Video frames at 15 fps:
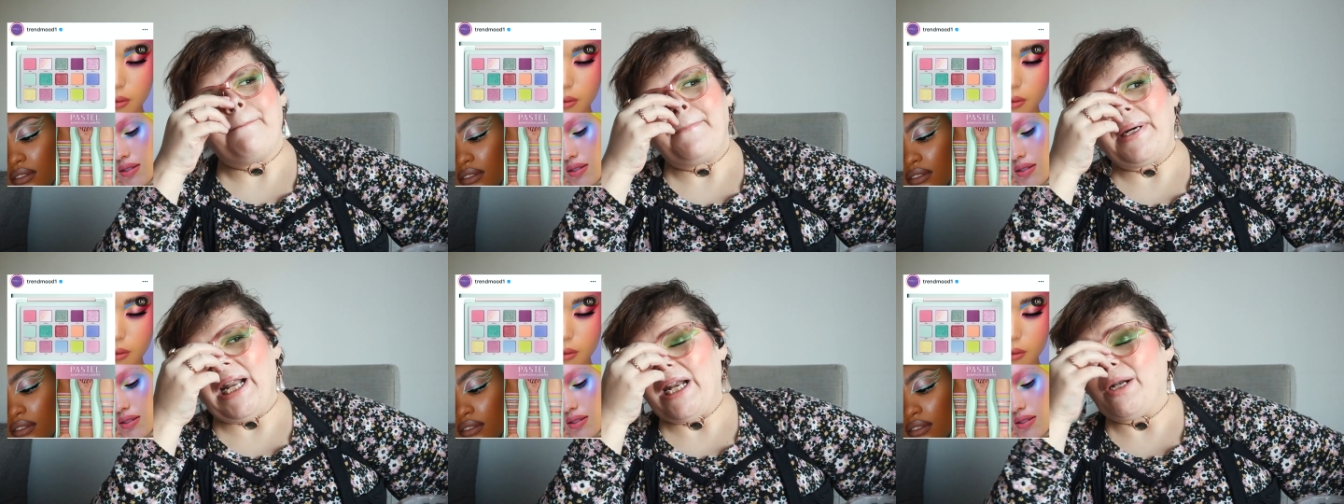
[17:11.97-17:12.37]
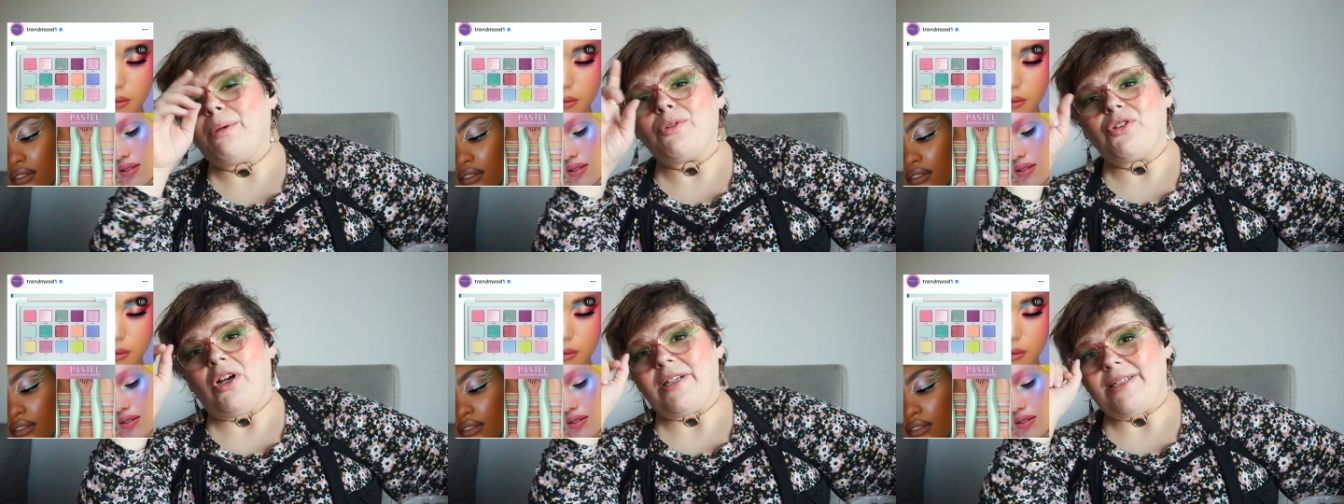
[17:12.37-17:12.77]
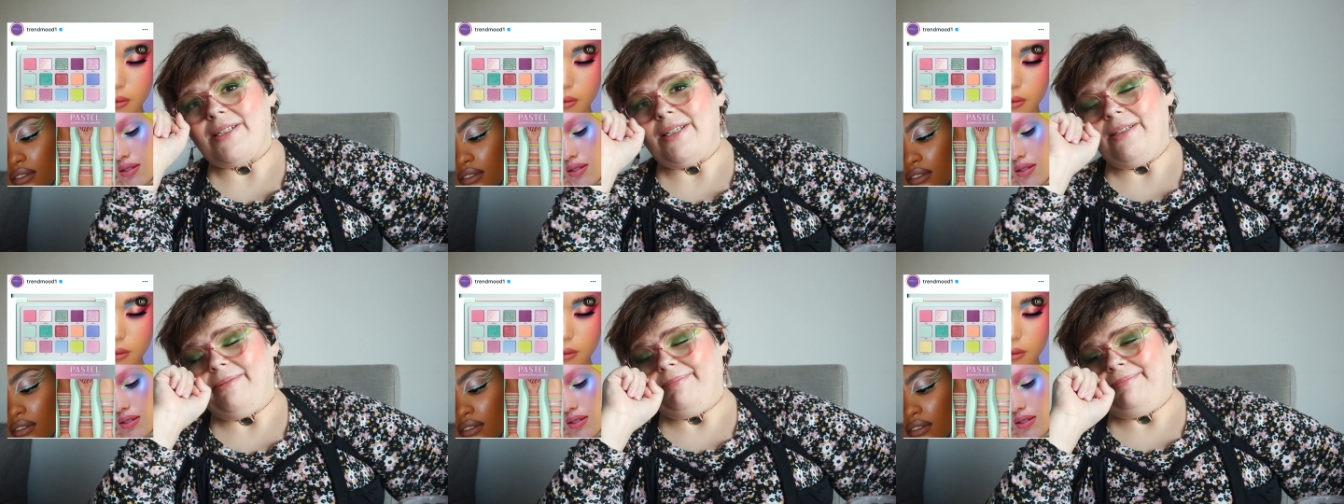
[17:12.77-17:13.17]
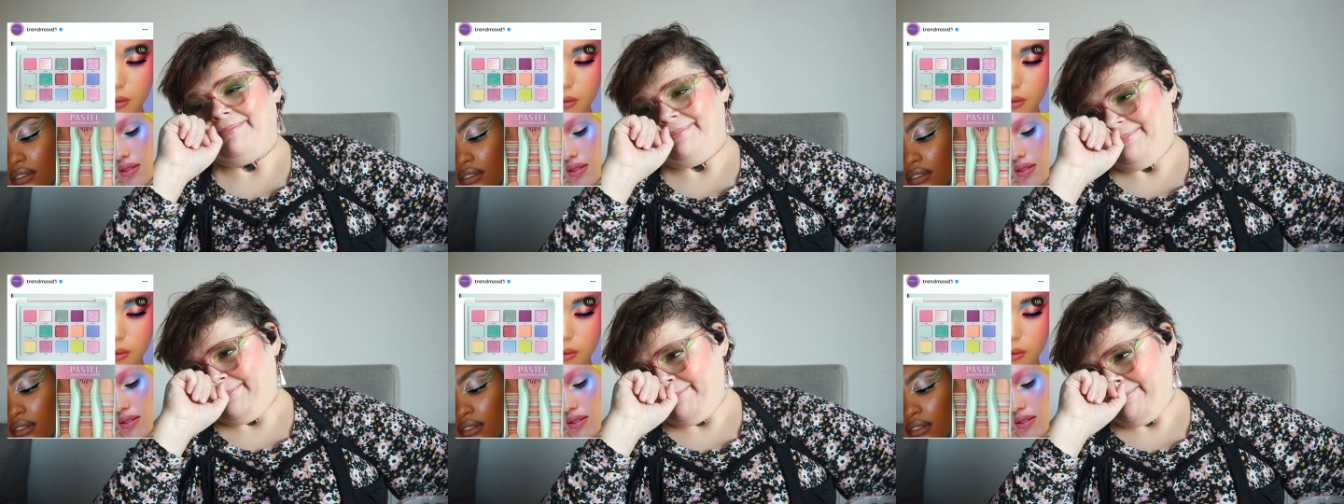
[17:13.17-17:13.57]
But I don't trust it.
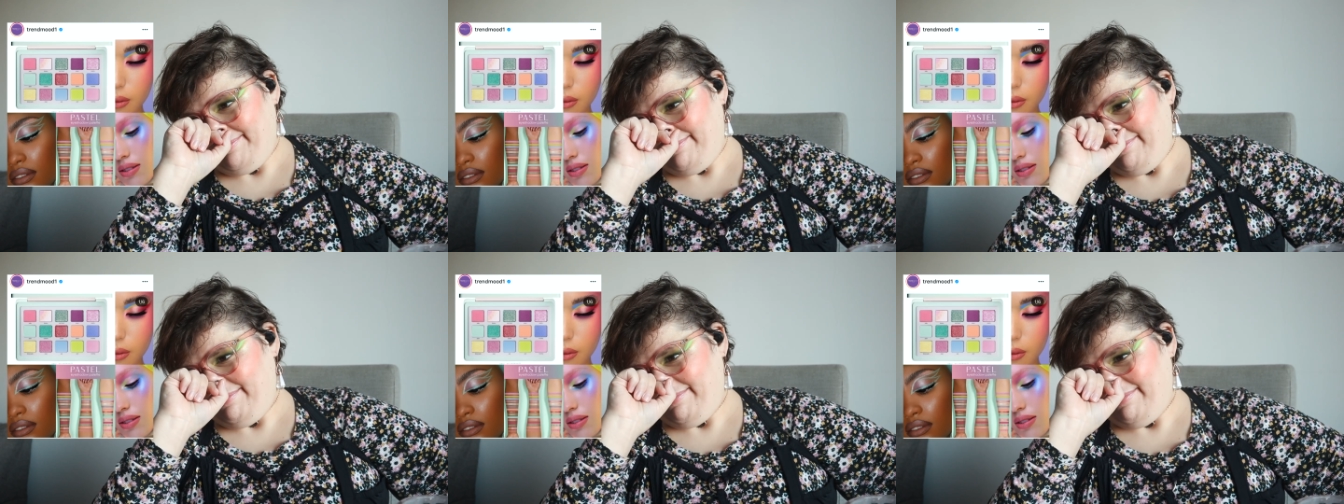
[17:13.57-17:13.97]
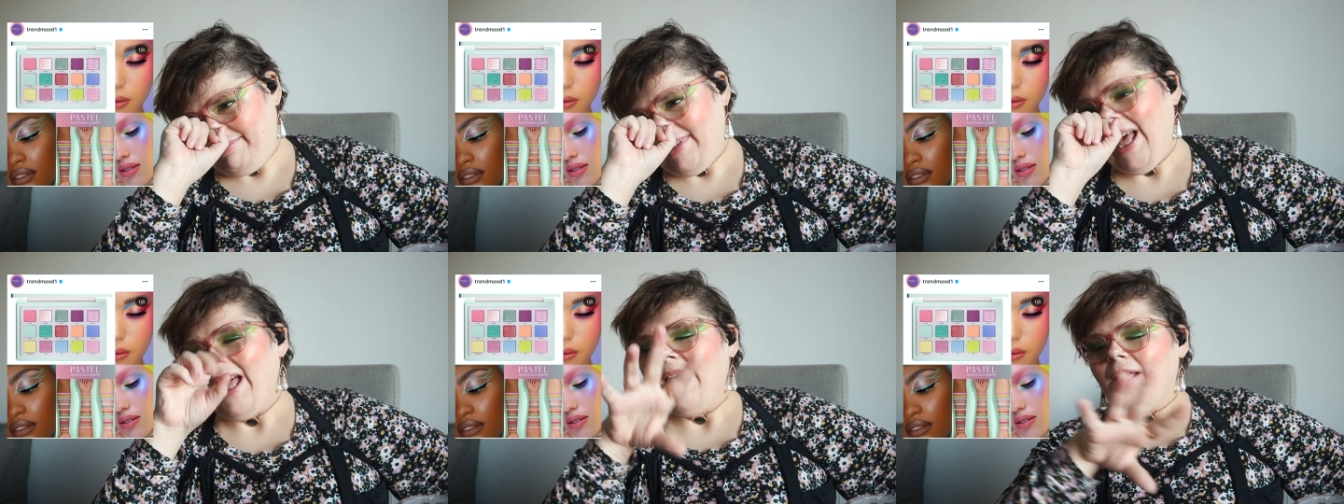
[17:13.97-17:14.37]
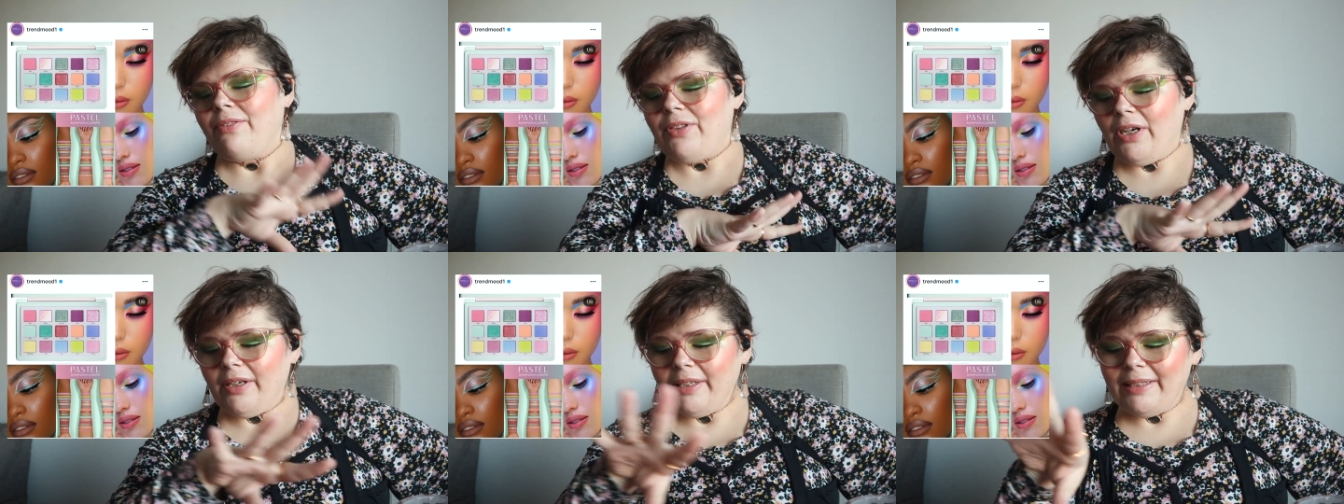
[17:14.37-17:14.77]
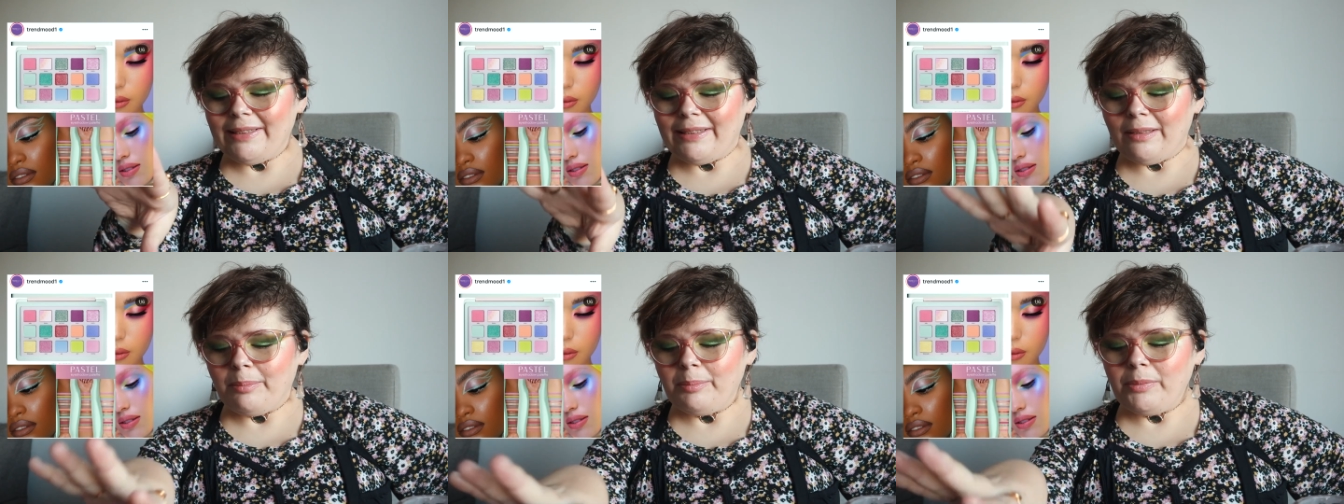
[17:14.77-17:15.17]
There is
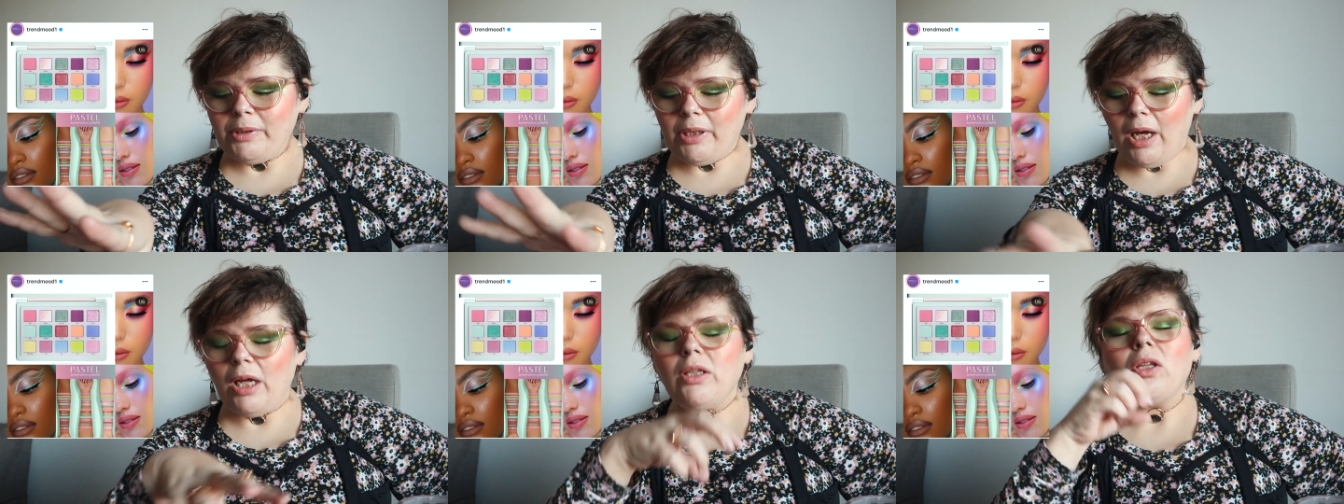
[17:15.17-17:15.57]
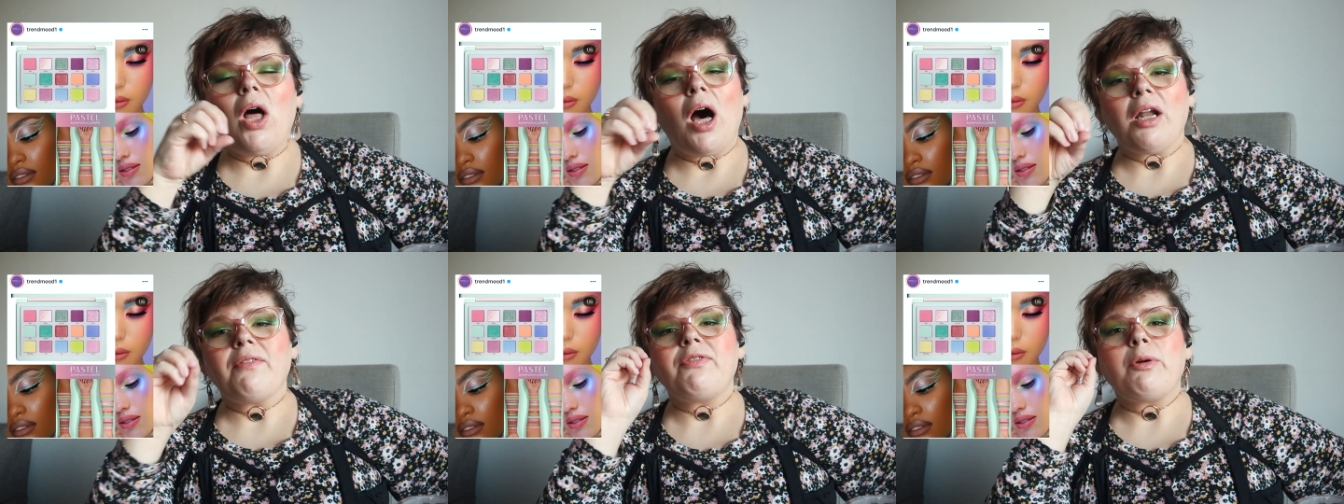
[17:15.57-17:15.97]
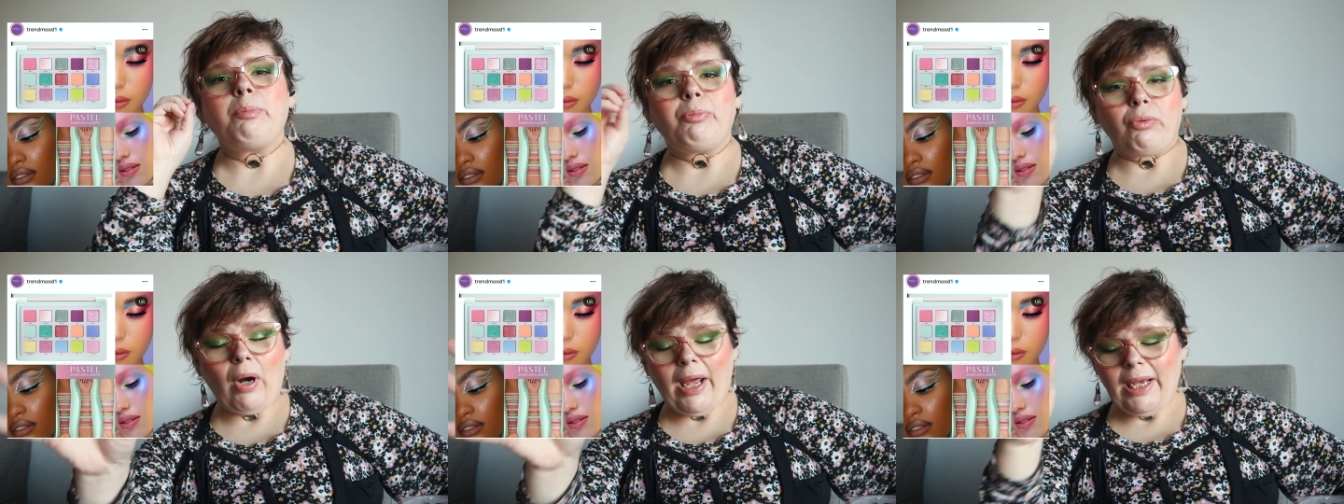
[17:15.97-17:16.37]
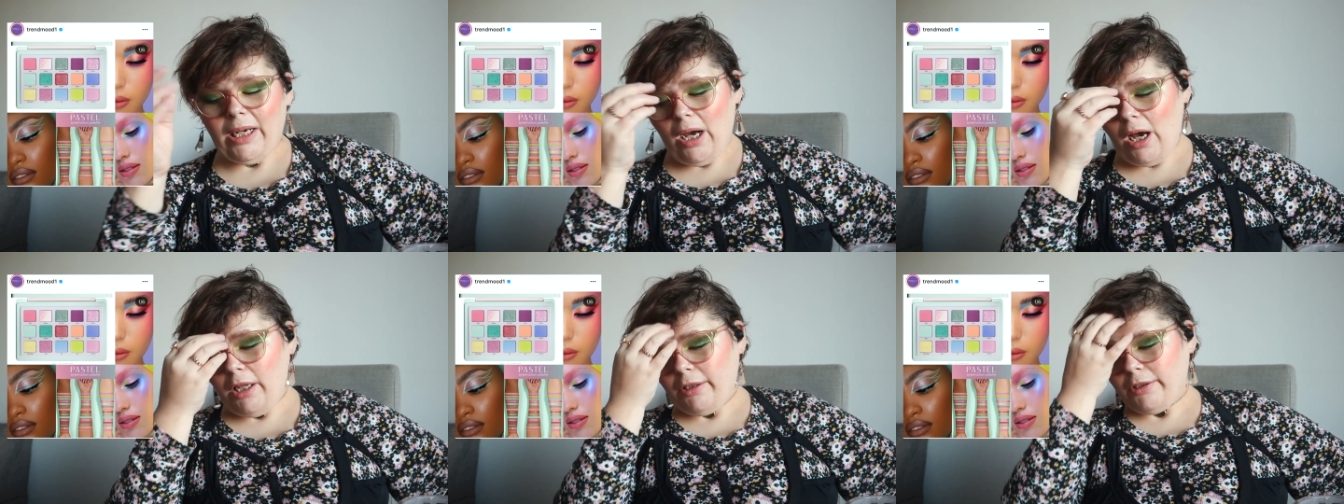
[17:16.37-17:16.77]
a, a lot of the bright
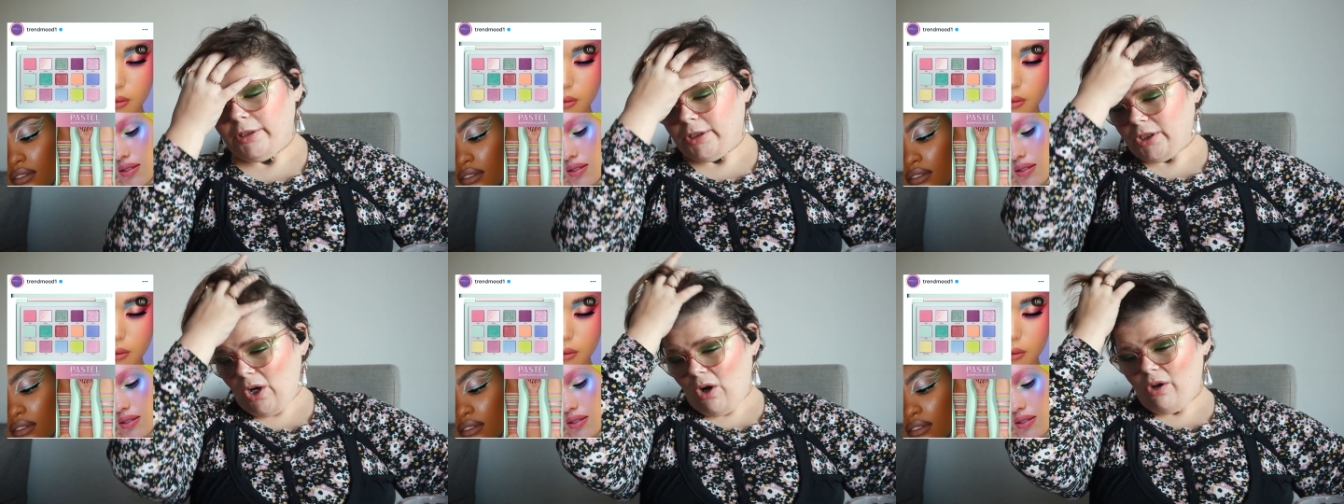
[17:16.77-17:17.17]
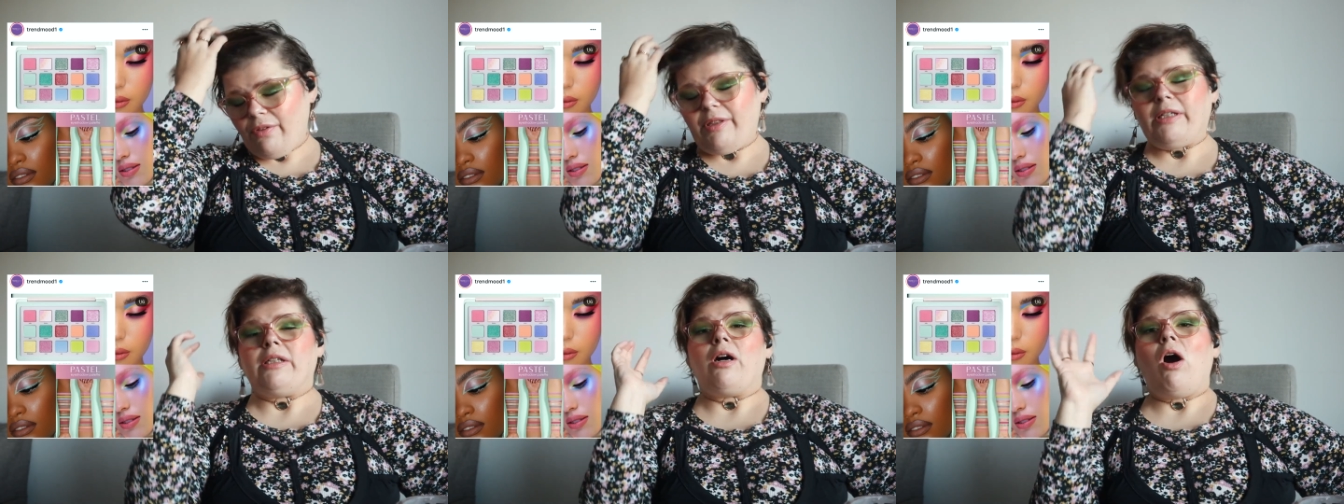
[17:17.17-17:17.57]
colors are, the,